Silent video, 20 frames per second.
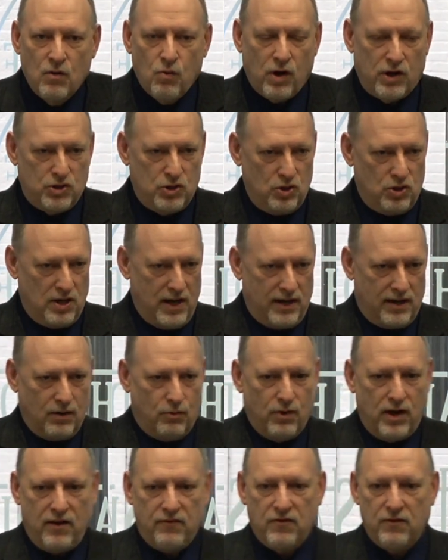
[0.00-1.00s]
what you take
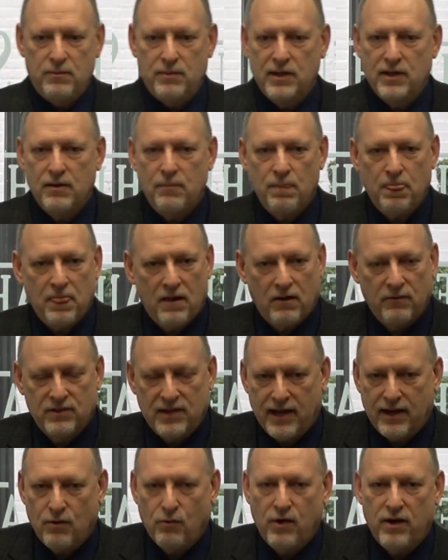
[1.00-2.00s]
away from Him or
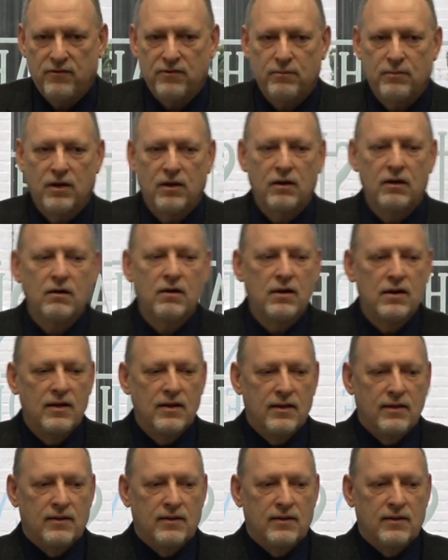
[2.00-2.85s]
take away from her,